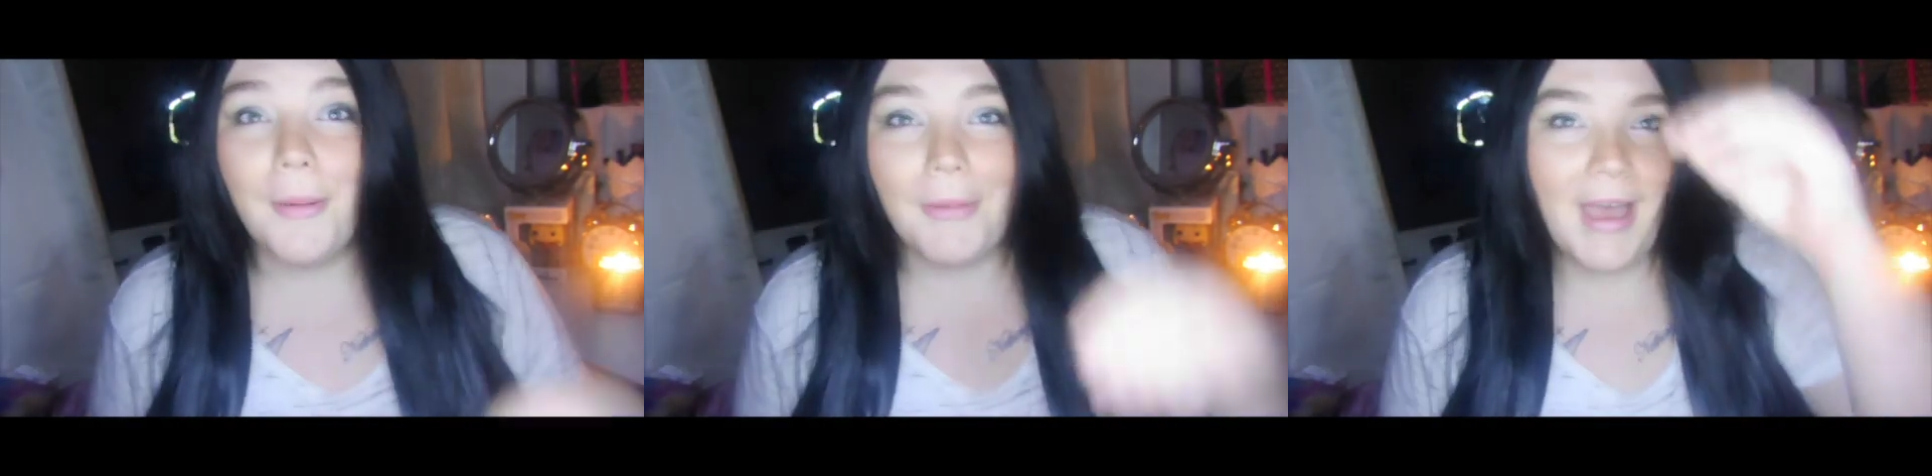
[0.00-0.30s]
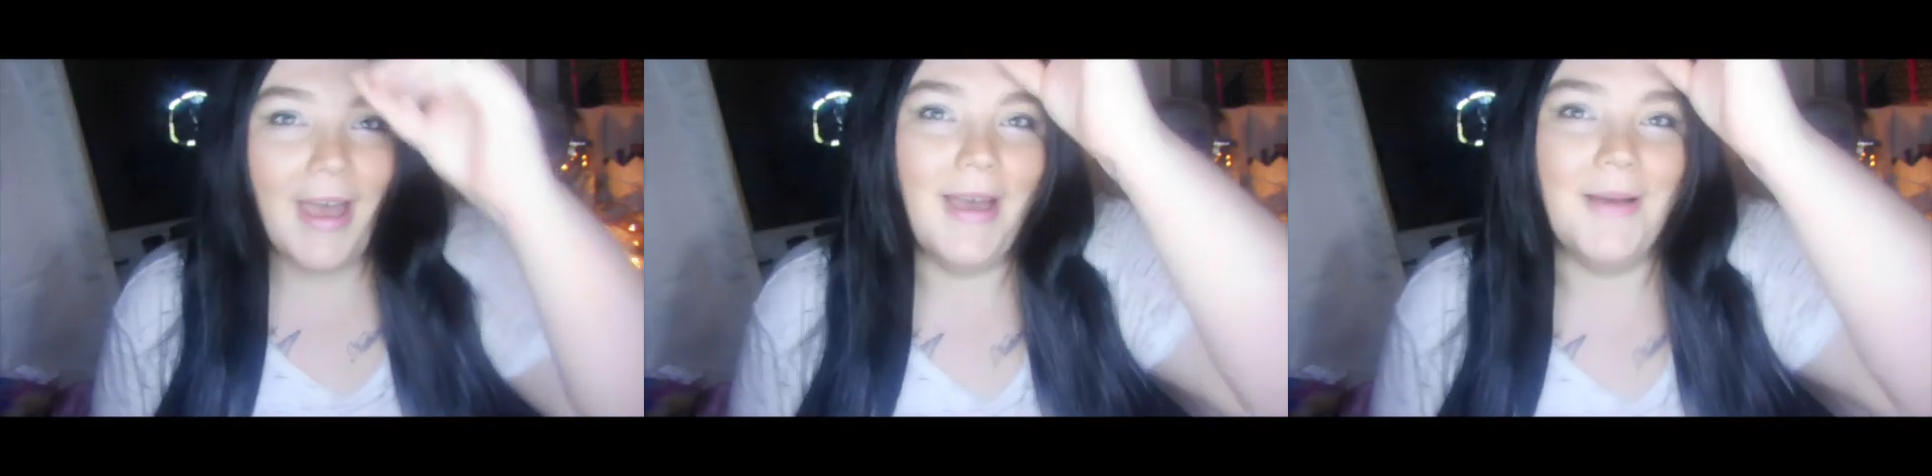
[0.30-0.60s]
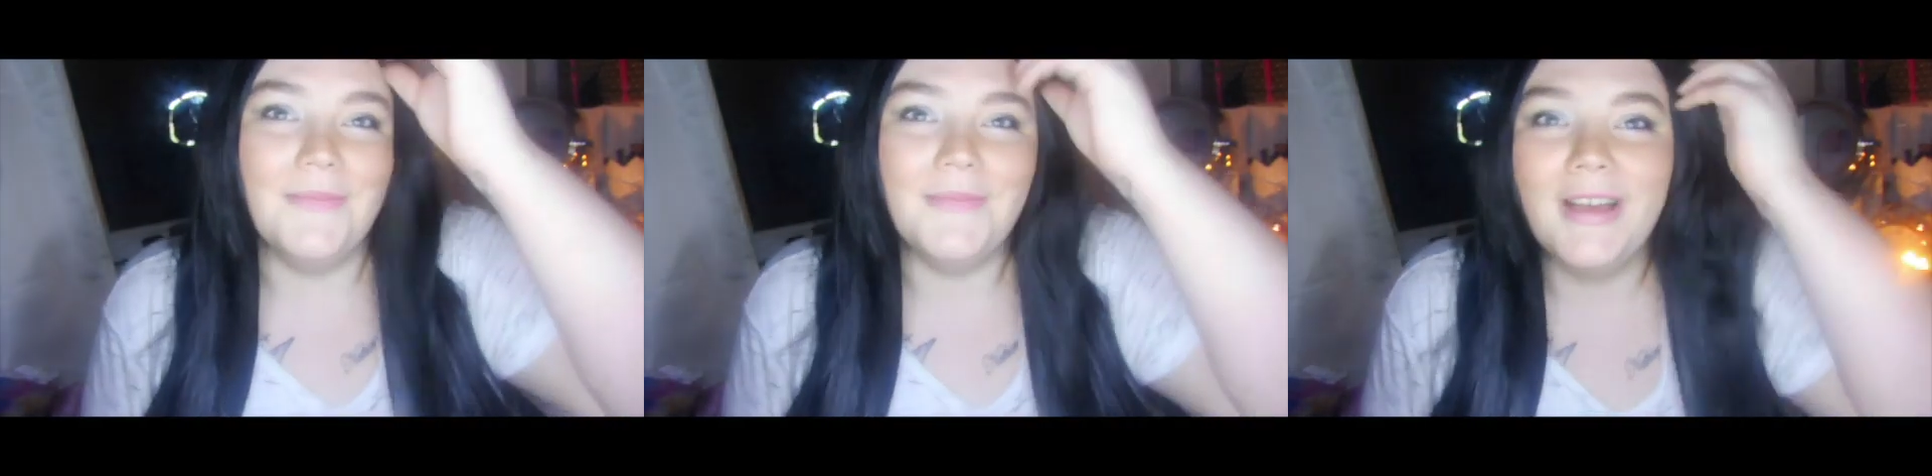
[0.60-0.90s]

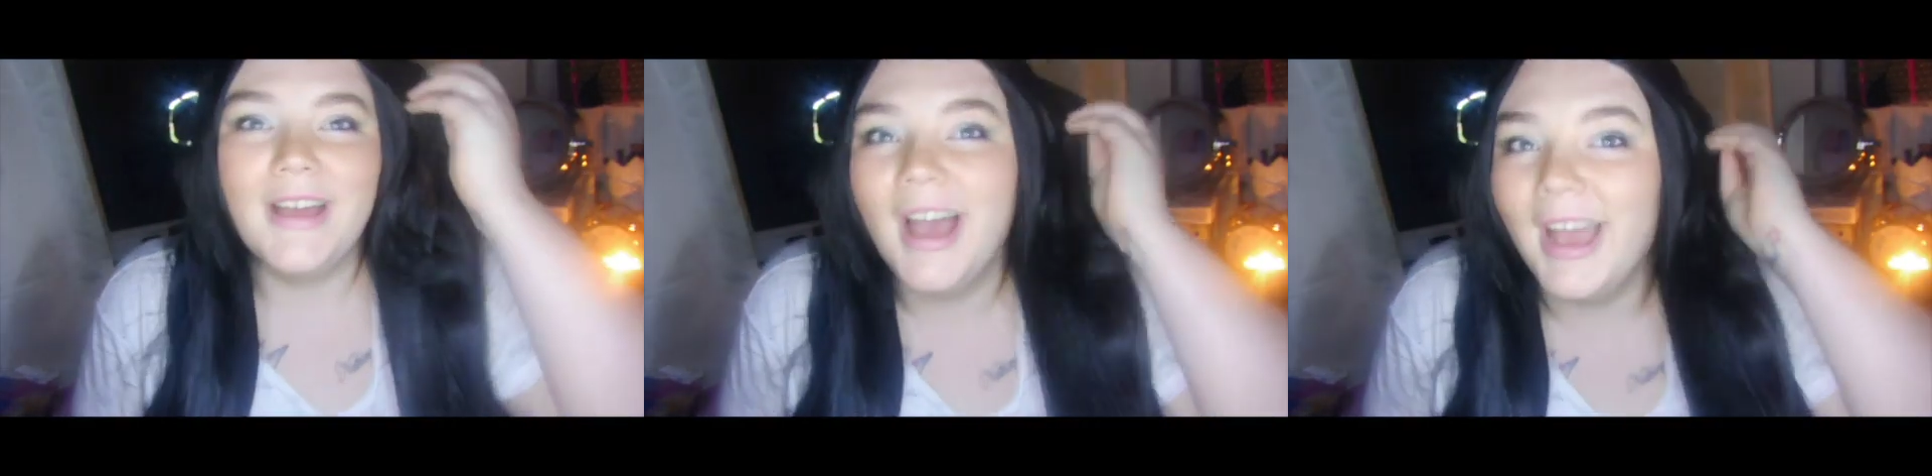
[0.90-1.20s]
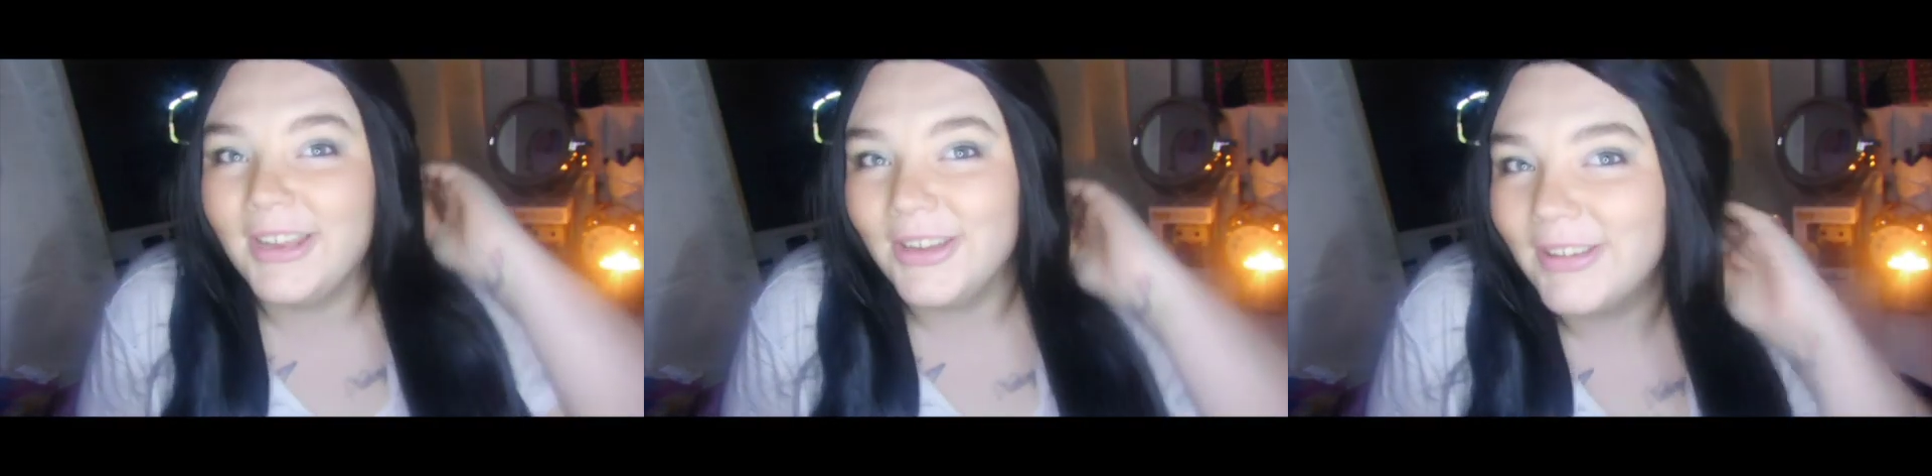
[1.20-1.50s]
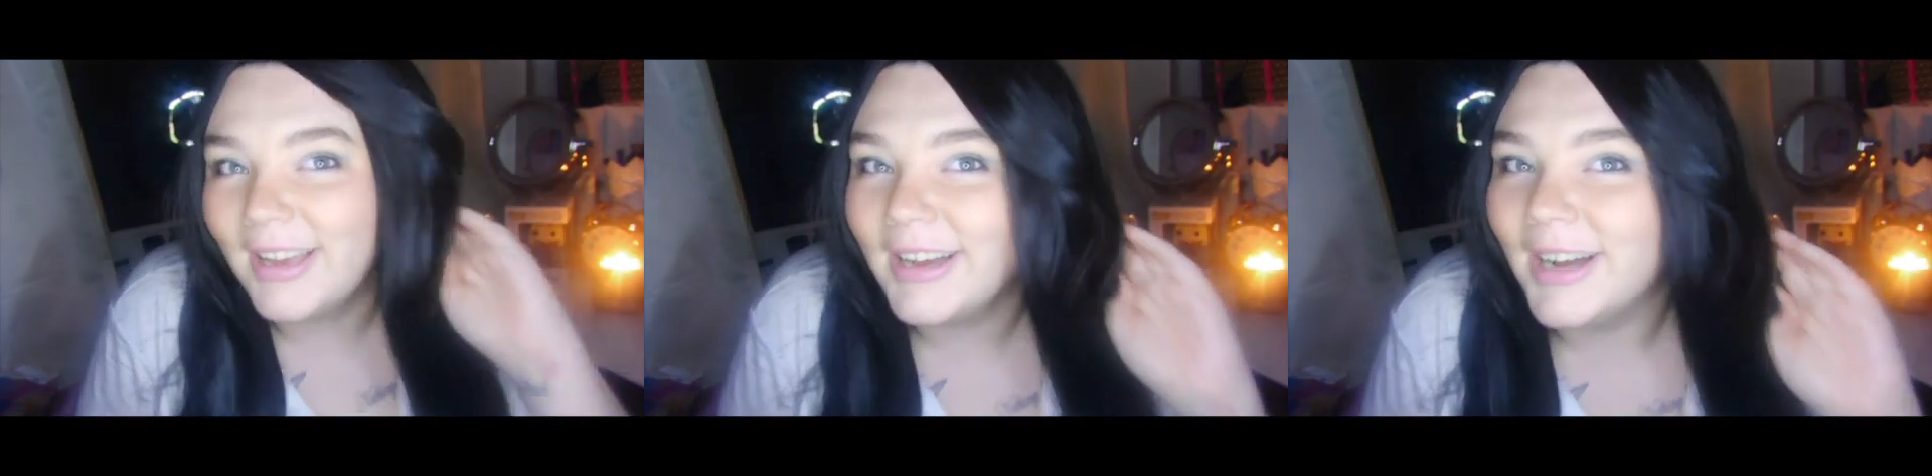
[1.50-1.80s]
I do
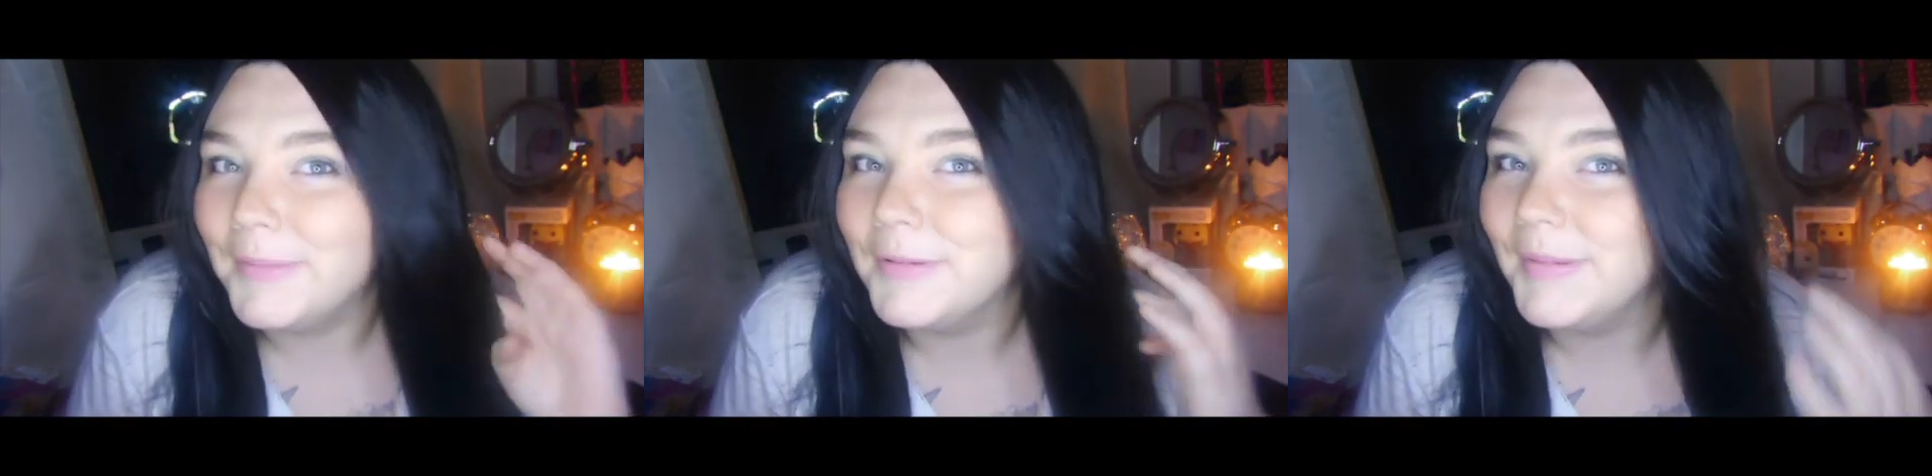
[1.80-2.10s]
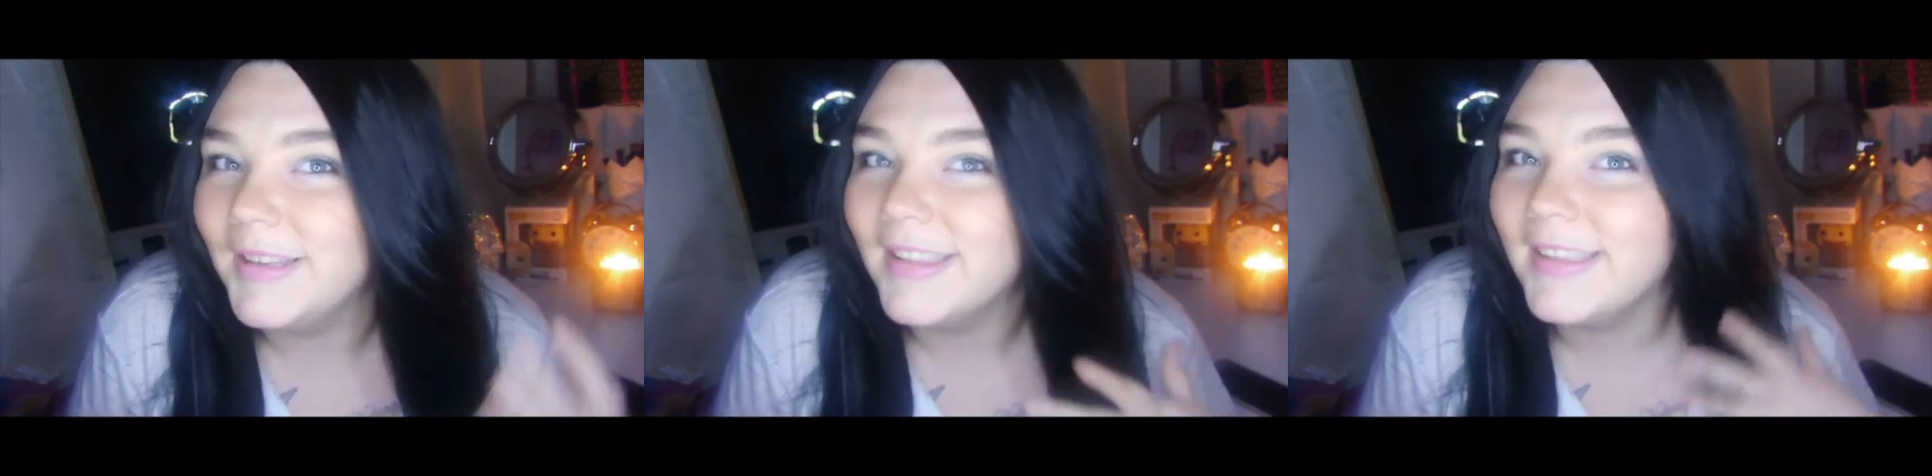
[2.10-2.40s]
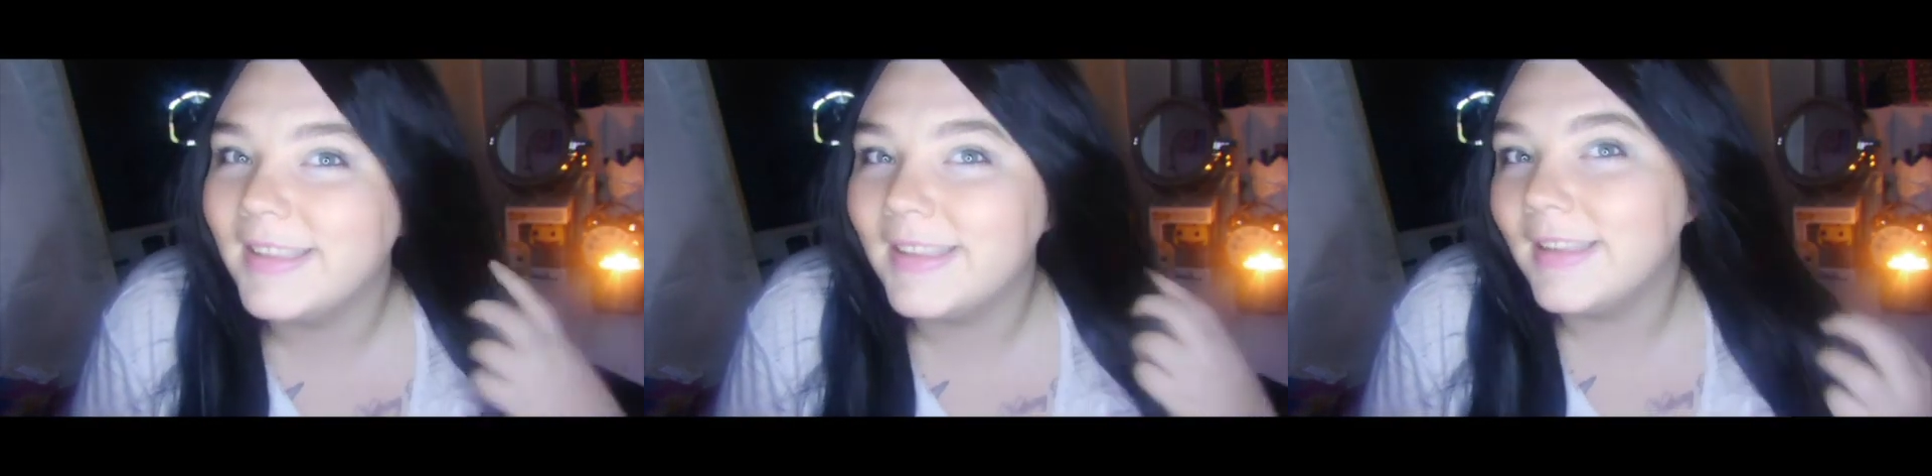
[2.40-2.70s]
get
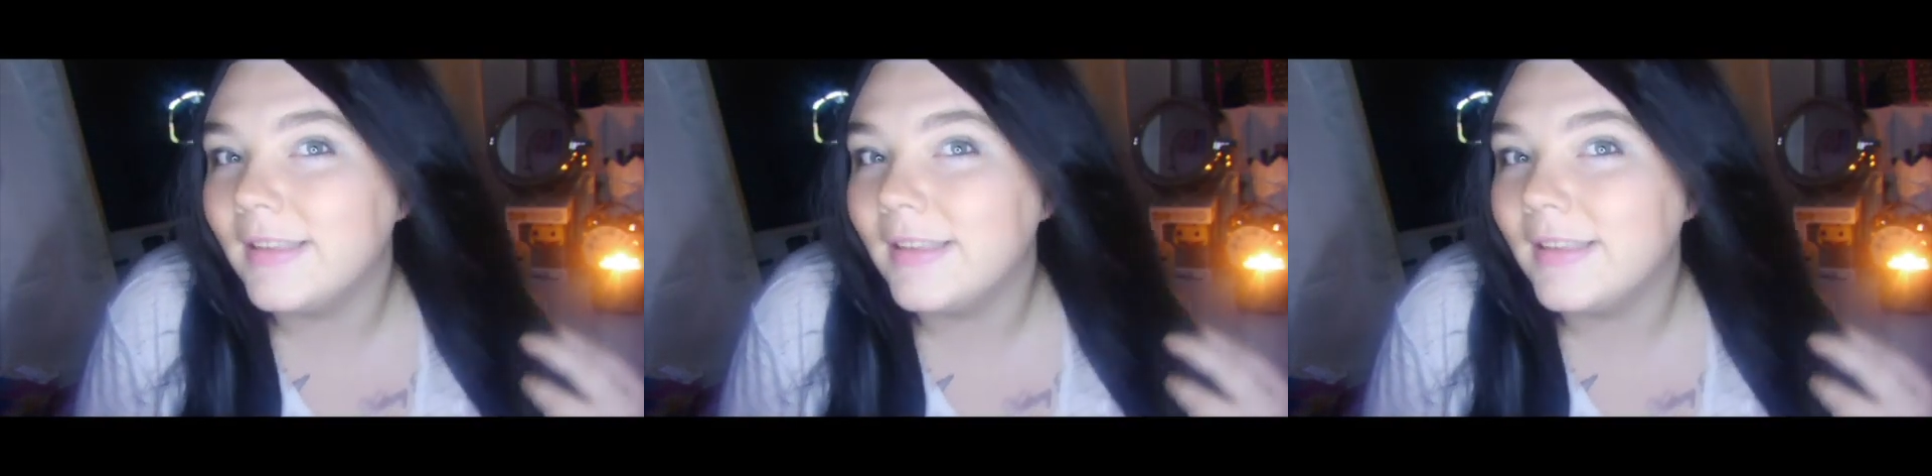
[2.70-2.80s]
compliments